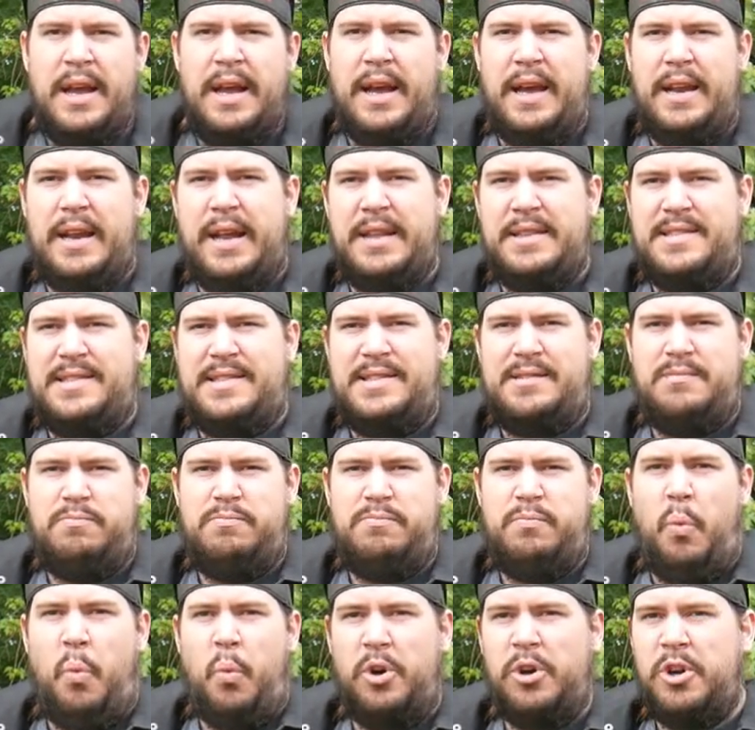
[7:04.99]
And that's
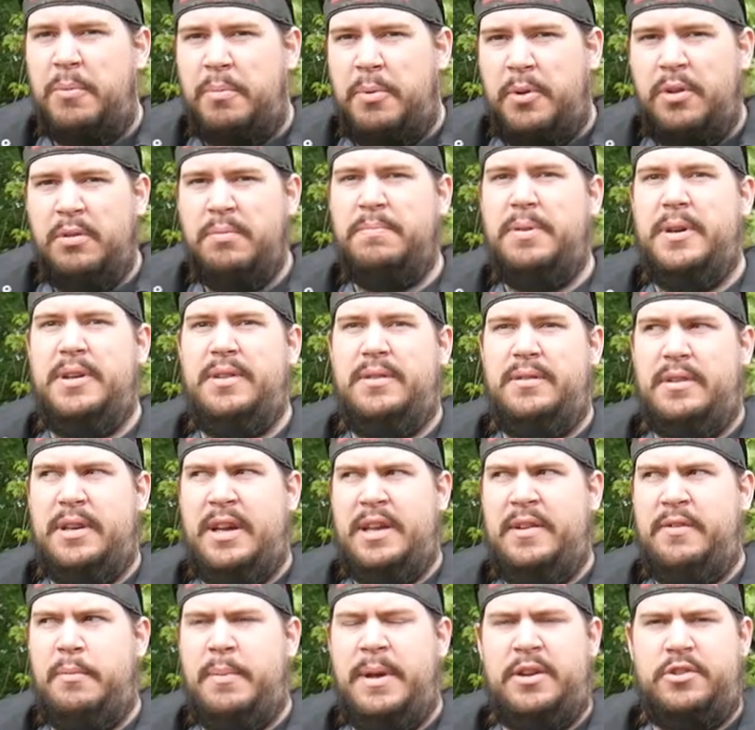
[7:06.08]
workable, but now
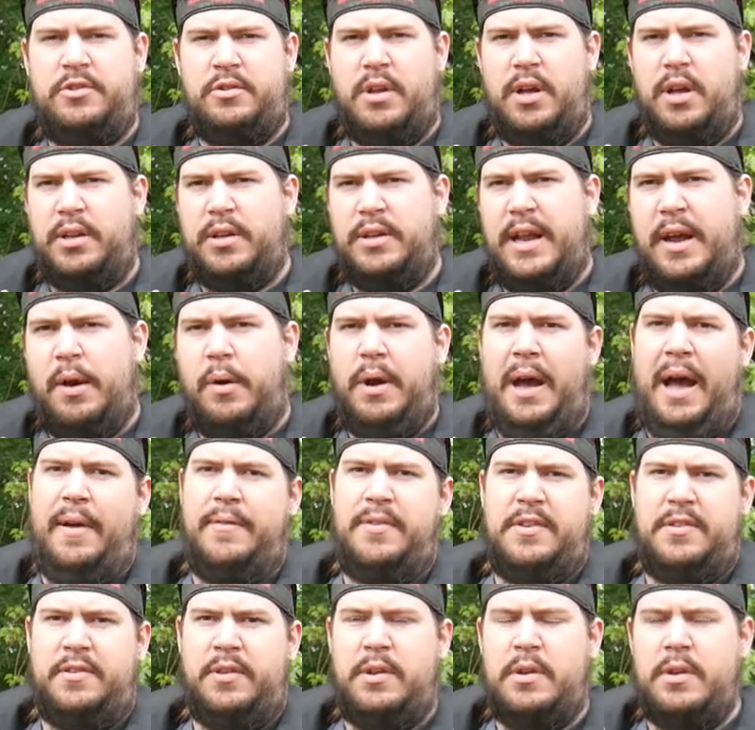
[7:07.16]
you have a matchlock. Now,
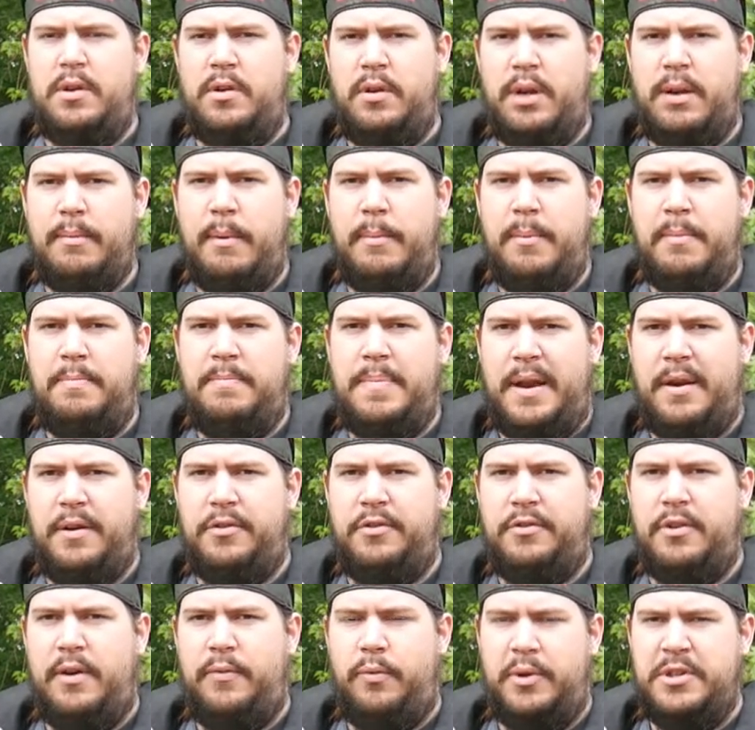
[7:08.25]
obviously, you can come up with better
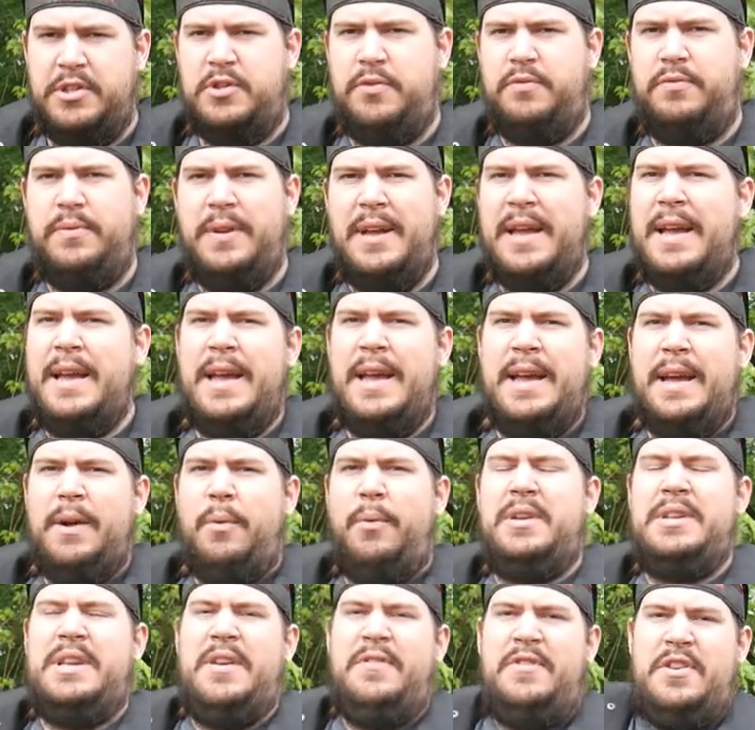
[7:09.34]
stuff once you've...
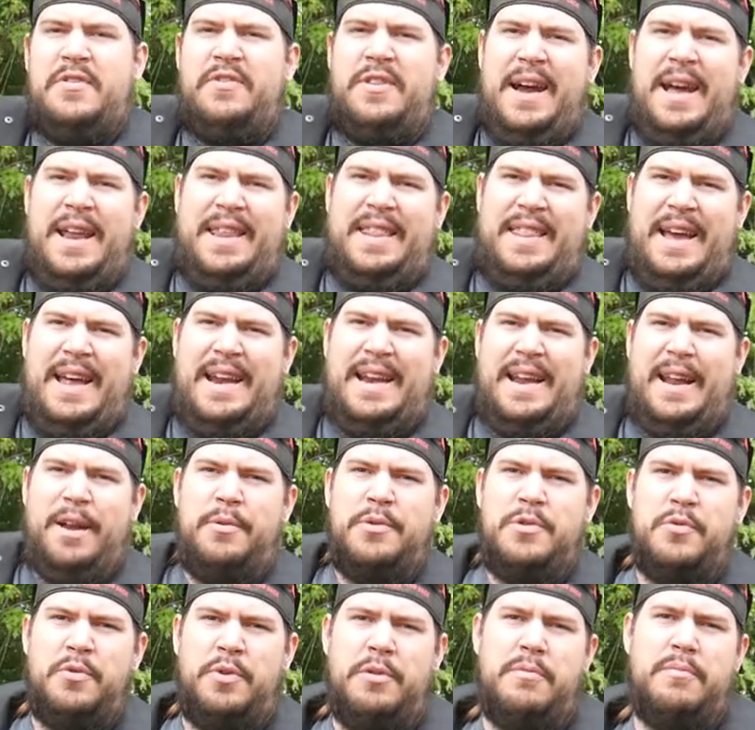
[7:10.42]
When, if you've got that
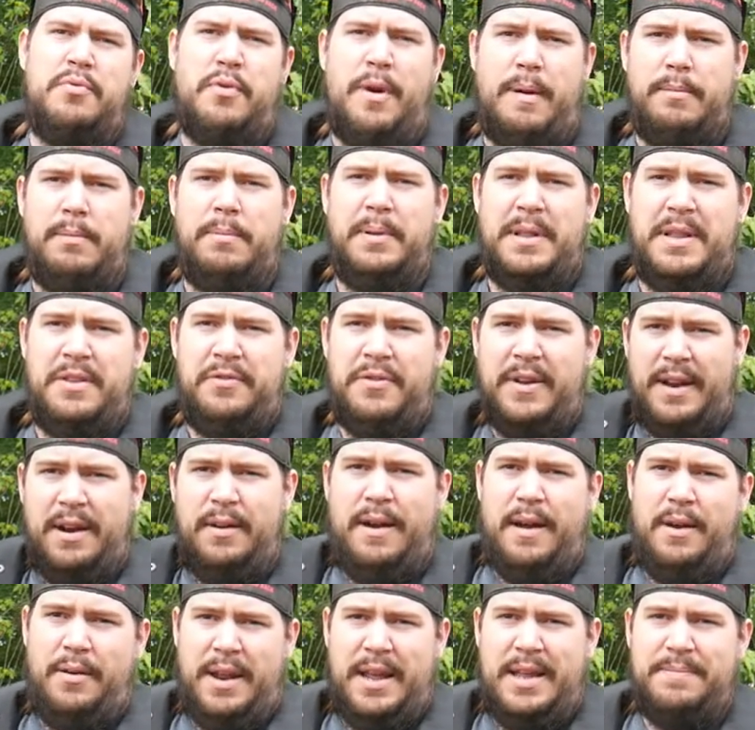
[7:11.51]
down, you can probably
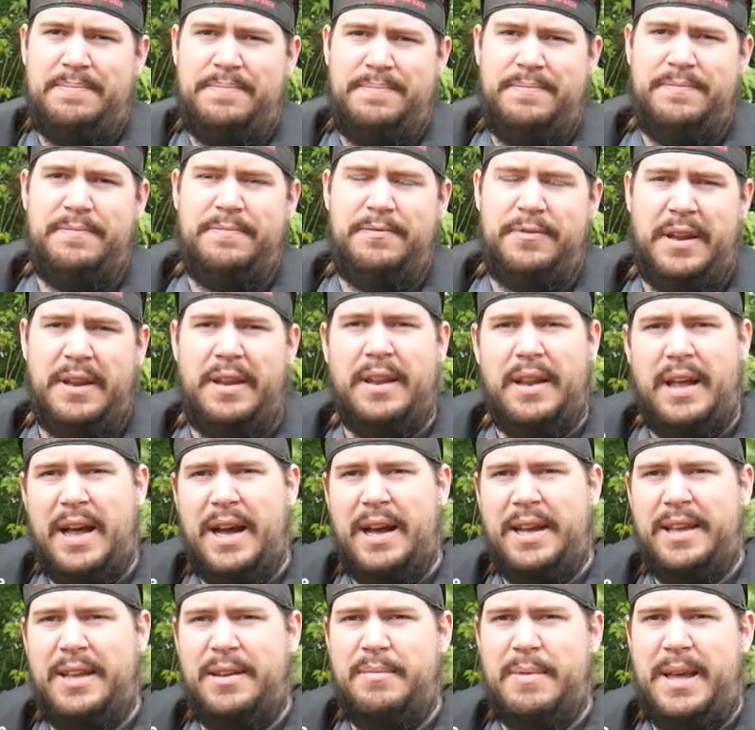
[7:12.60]
figure out a
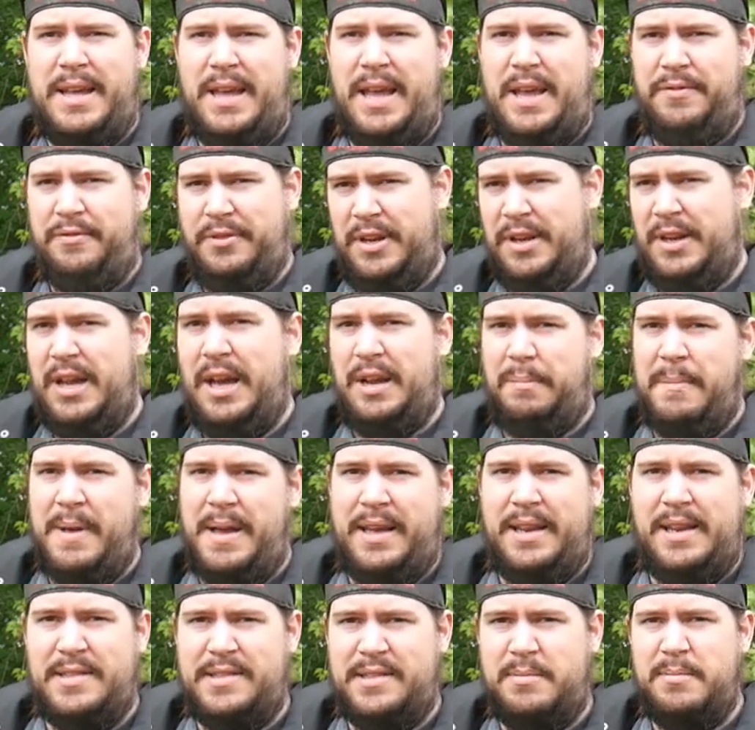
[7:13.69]
flintlock and make a flintlock
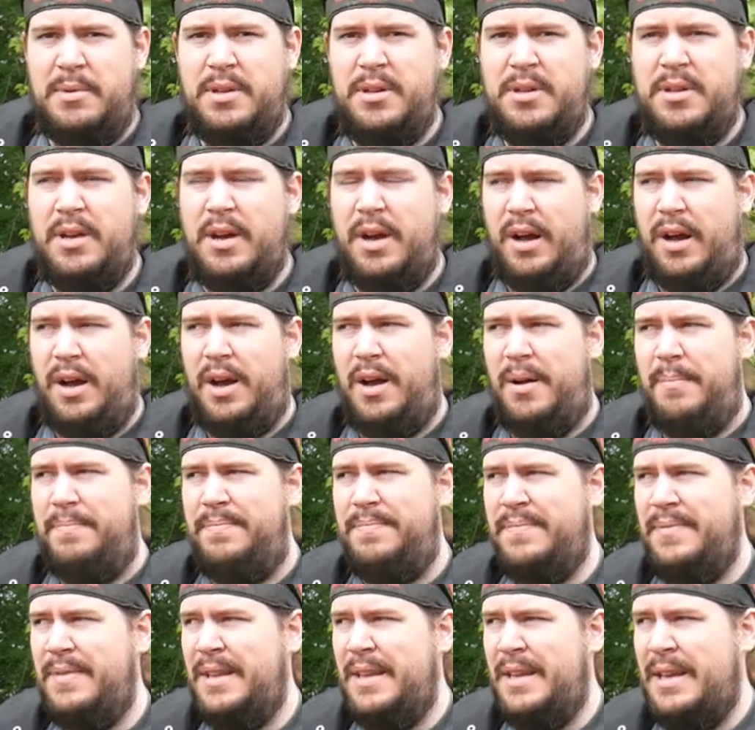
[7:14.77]
mechanism.
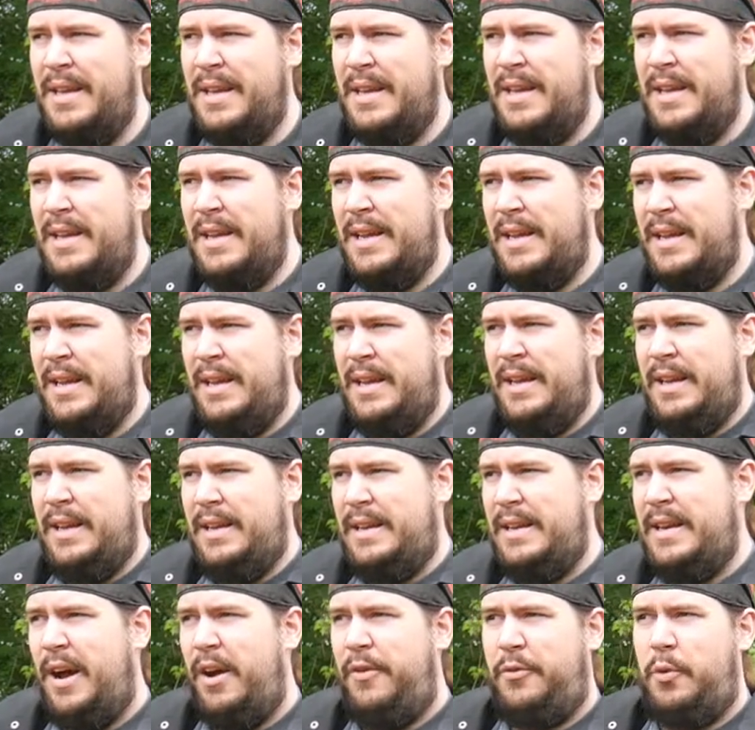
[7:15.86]

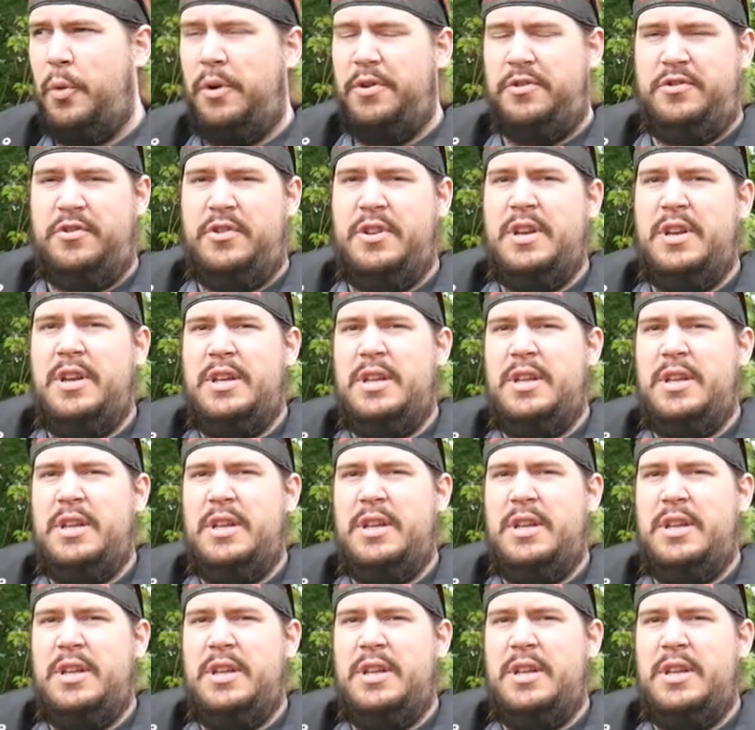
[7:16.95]
Now, of course...